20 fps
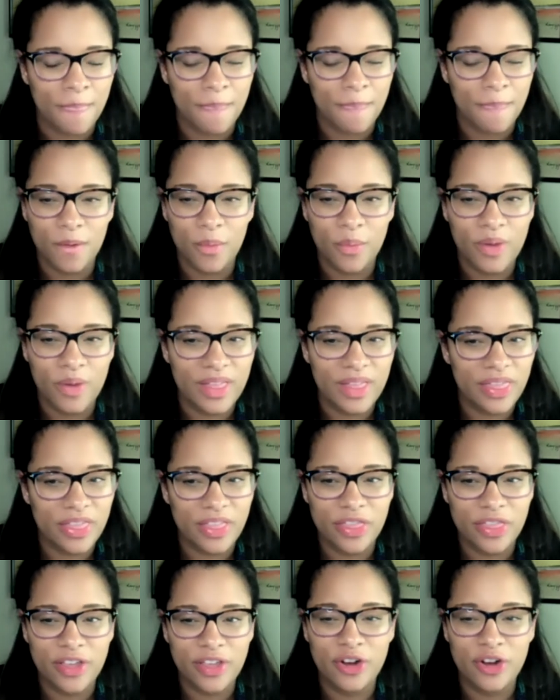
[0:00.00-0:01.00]
with
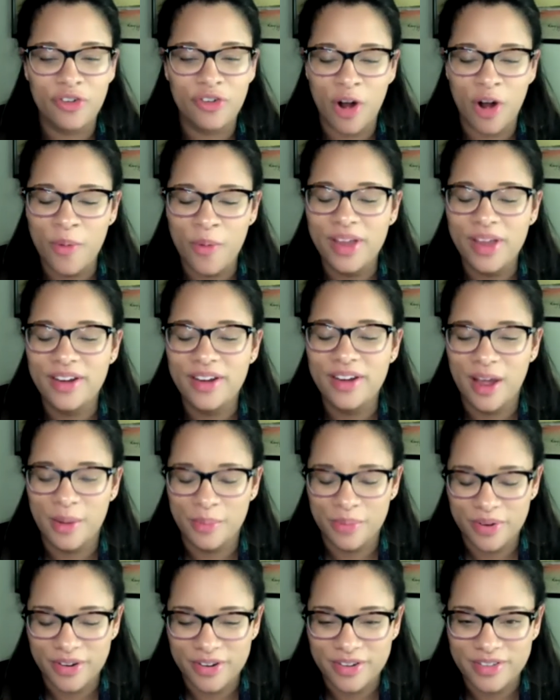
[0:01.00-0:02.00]
the growing
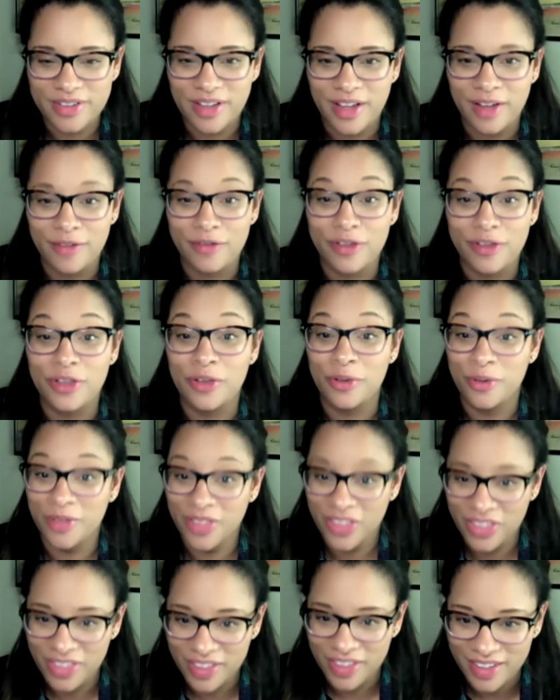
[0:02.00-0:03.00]
numbers of
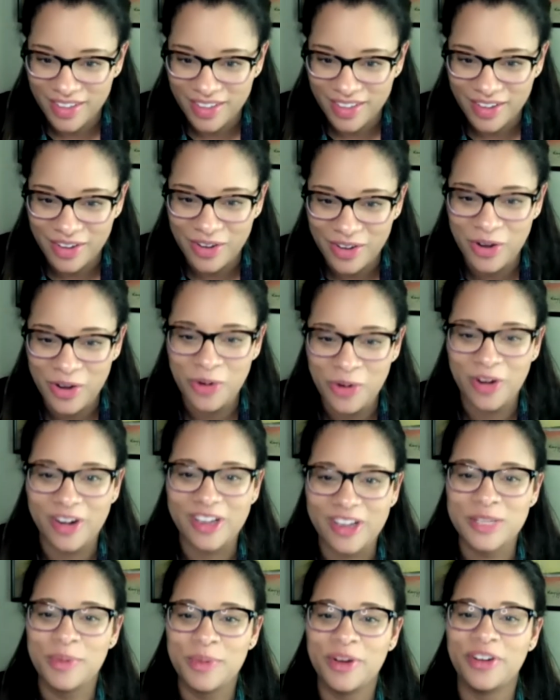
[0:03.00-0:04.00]
youth who are
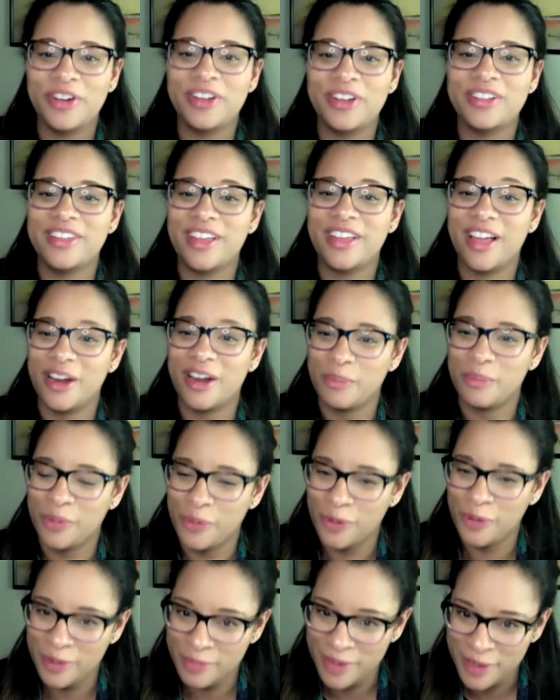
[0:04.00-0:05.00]
experiencing
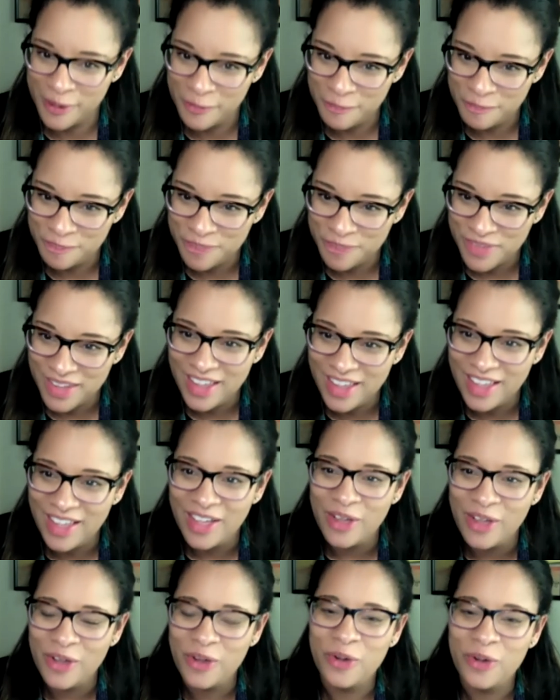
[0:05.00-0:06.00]
unemployment,
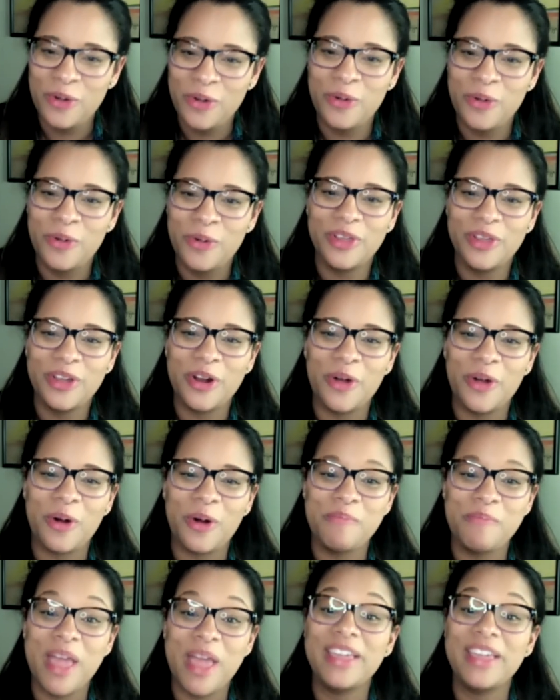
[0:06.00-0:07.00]
who you know are
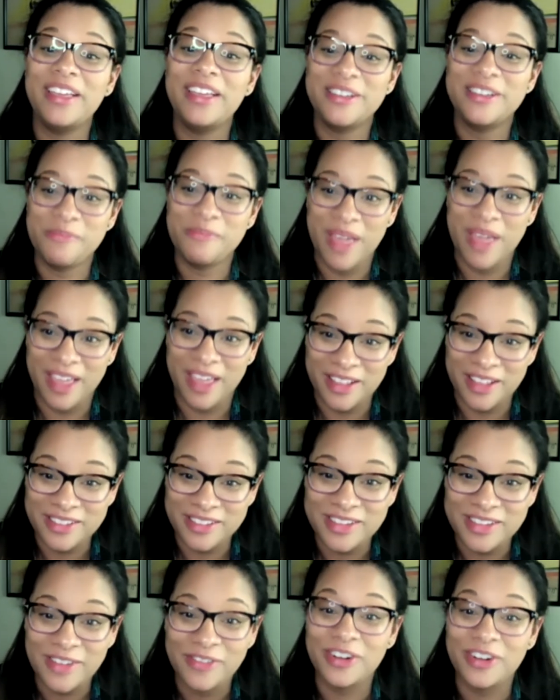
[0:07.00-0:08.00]
making demands
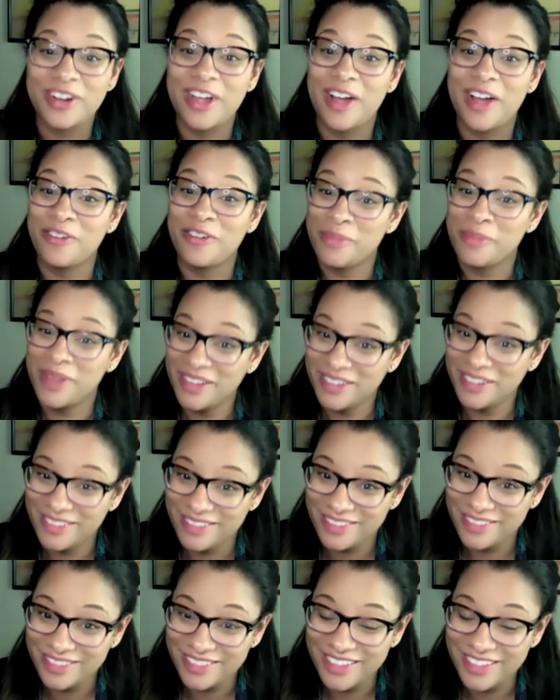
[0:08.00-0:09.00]
of their government
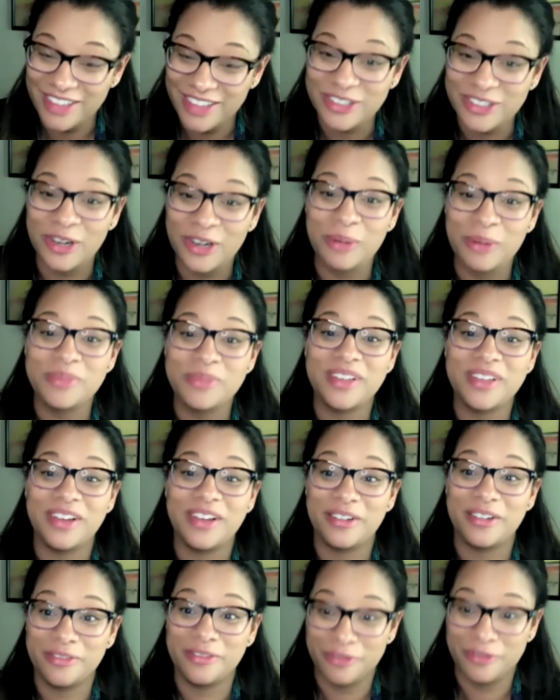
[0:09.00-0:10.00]
in terms
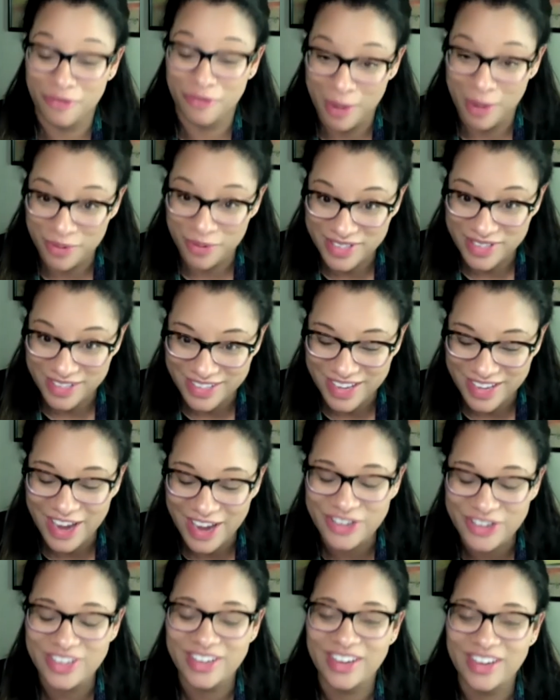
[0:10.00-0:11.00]
of
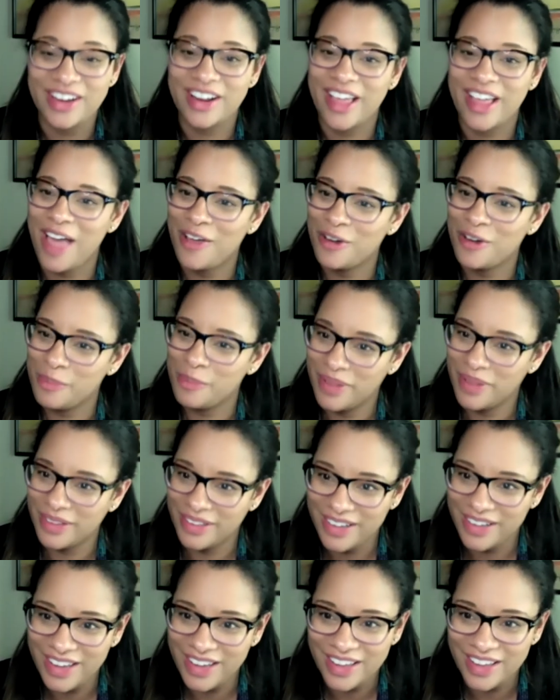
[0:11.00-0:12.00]
representation and
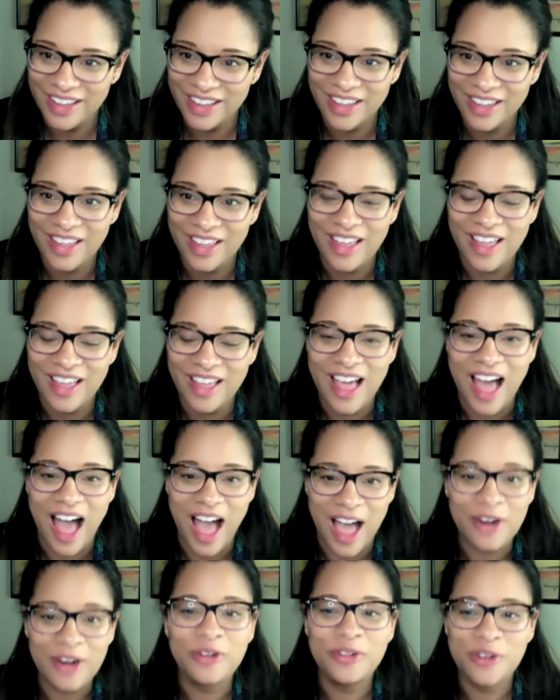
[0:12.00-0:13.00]
accountability,
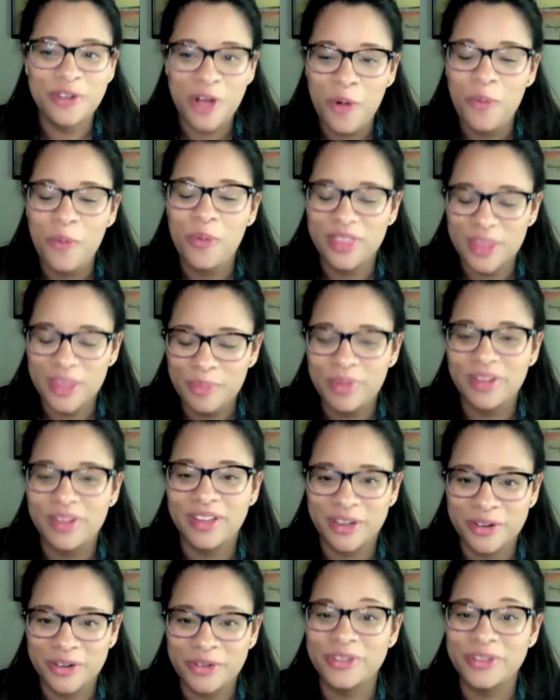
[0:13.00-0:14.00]
I don't know what the
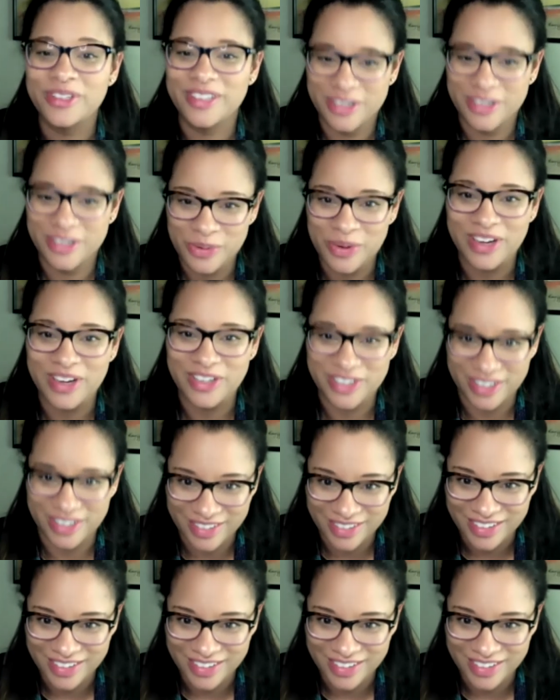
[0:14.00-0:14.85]
political situation